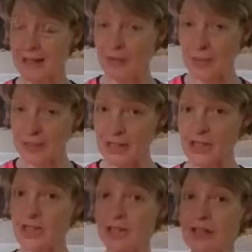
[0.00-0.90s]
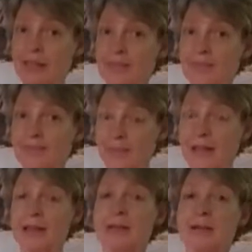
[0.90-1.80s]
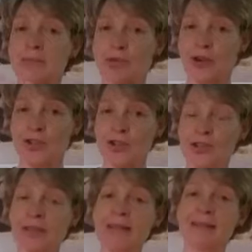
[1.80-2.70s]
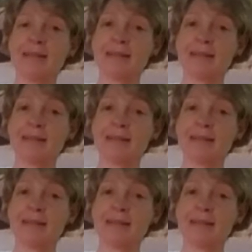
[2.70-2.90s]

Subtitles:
repetition, the more you do it,